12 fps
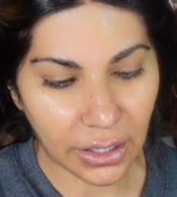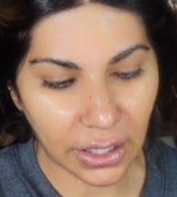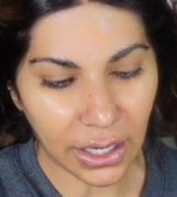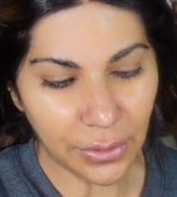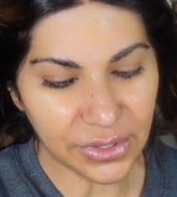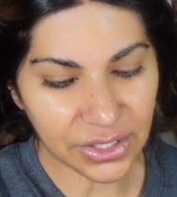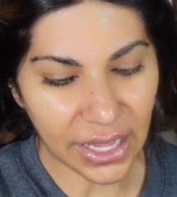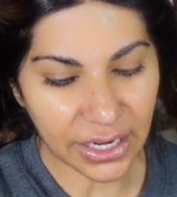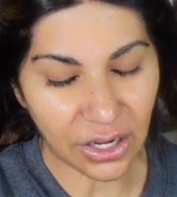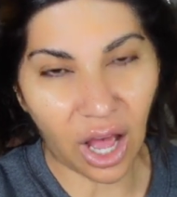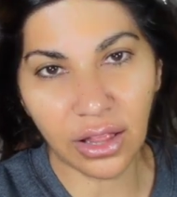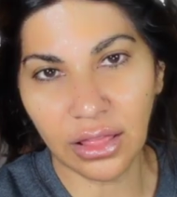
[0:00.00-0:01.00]
it was
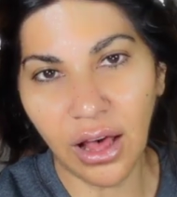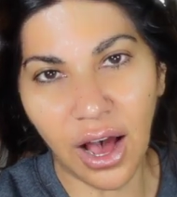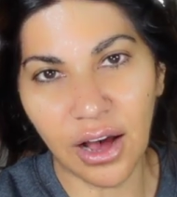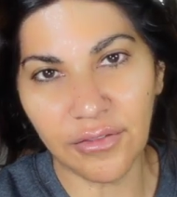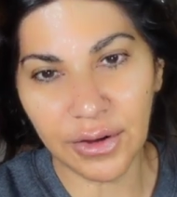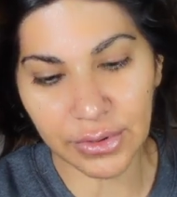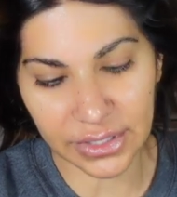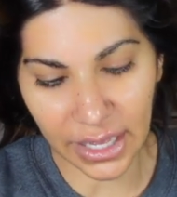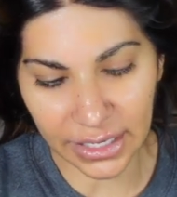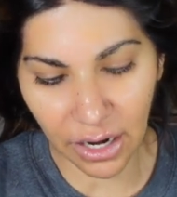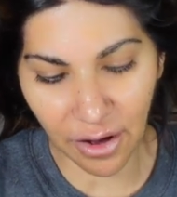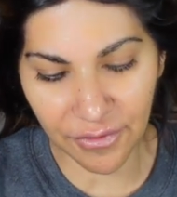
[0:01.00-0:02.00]
like not love. It was
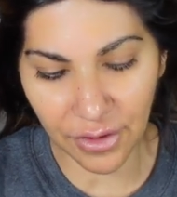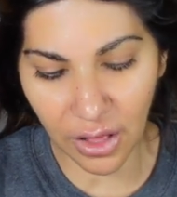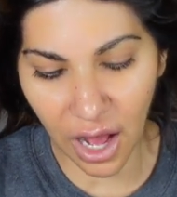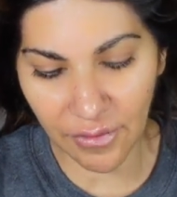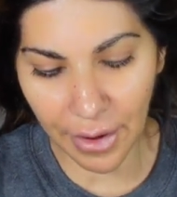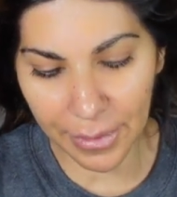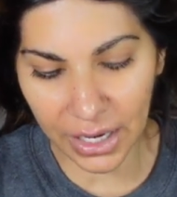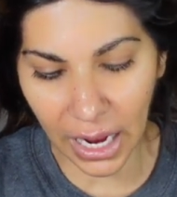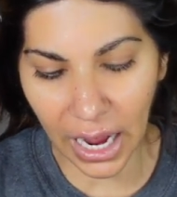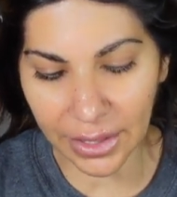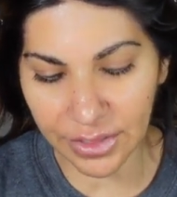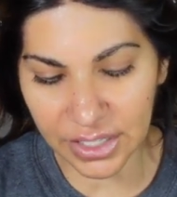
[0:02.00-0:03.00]
like not for love. I mean,
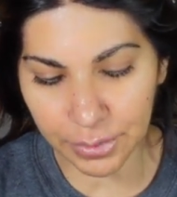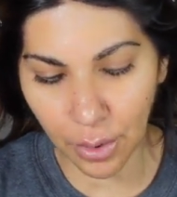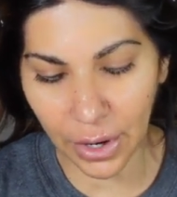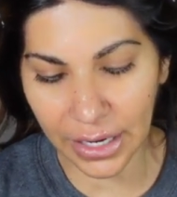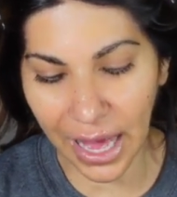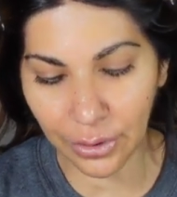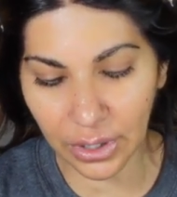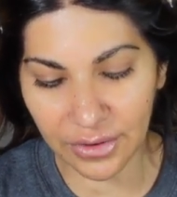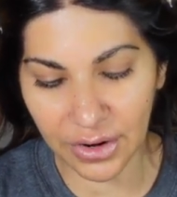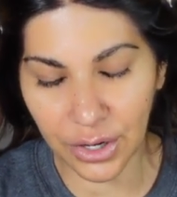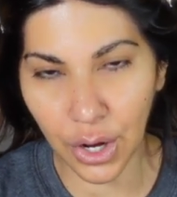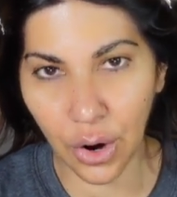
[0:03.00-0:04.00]
at this point, I don't
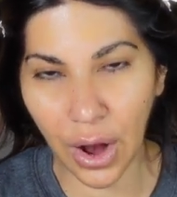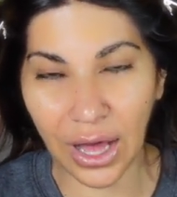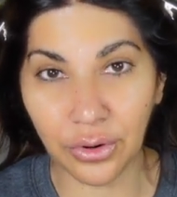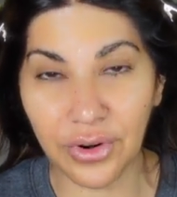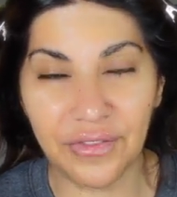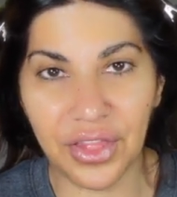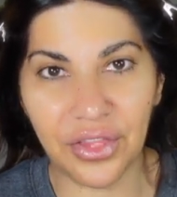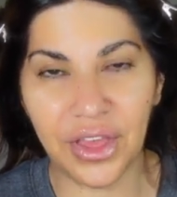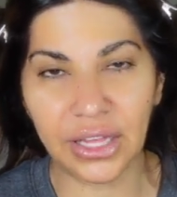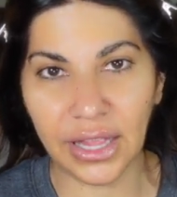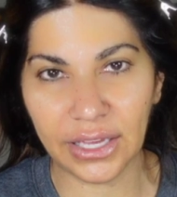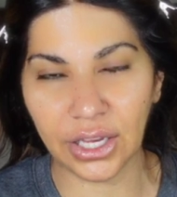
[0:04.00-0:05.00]
even know. I don't even
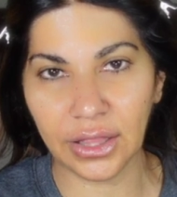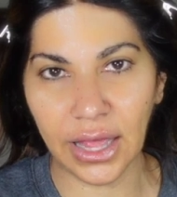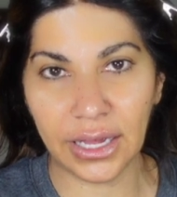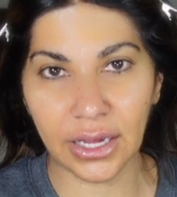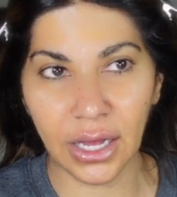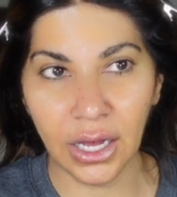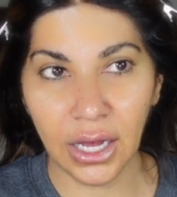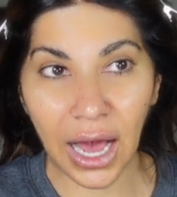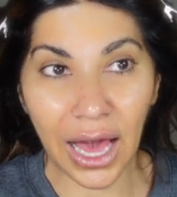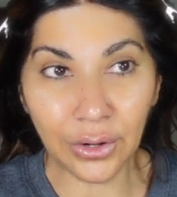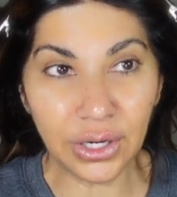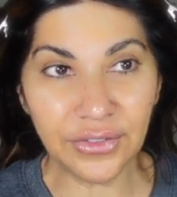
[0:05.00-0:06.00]
think like
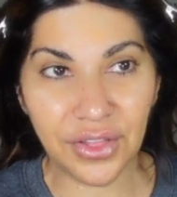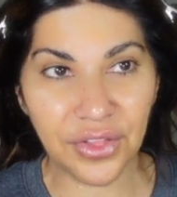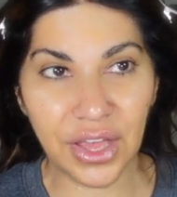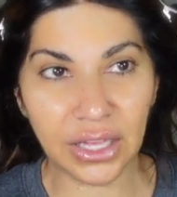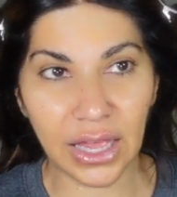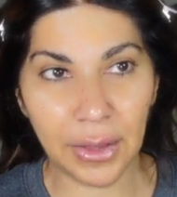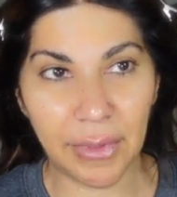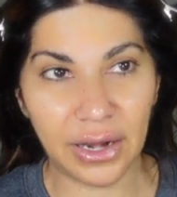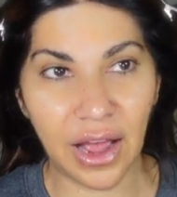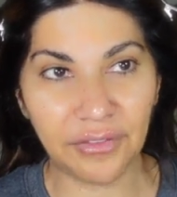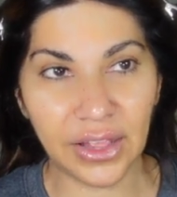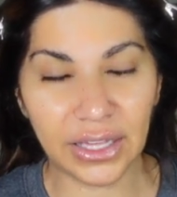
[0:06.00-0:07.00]
Ben
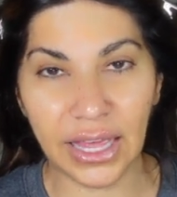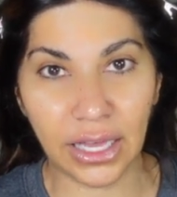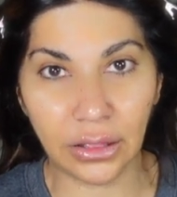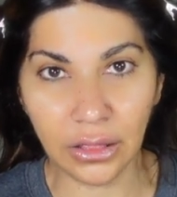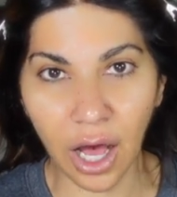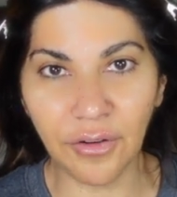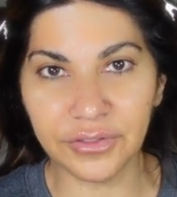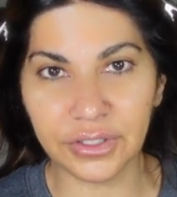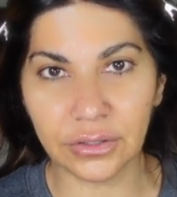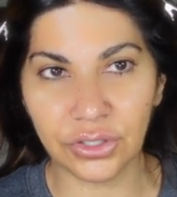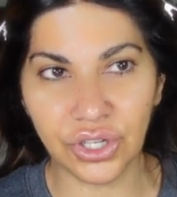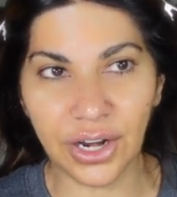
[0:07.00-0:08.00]
Affleck like
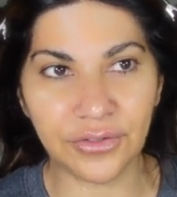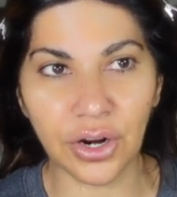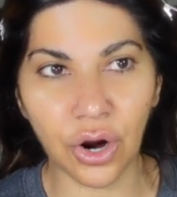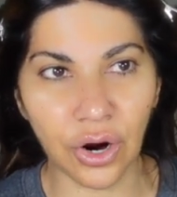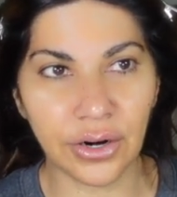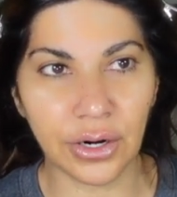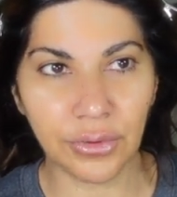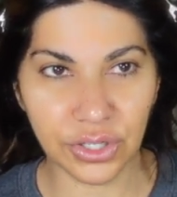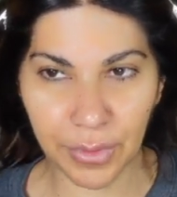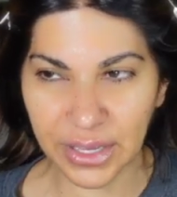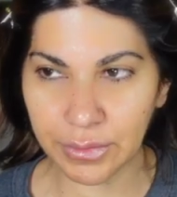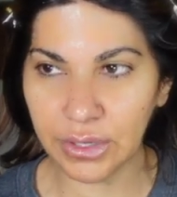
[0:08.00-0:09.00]
loved Jennifer Garner,
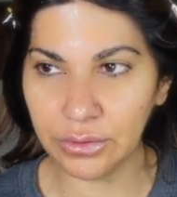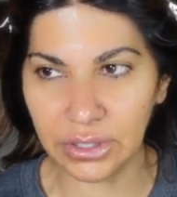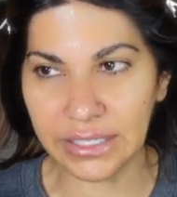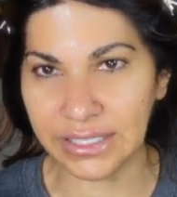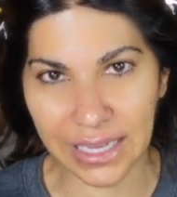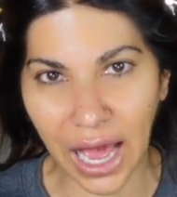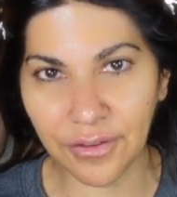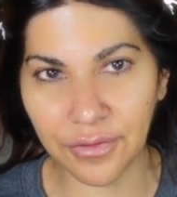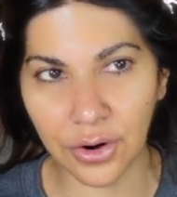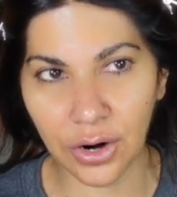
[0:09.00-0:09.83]
which makes me really sad for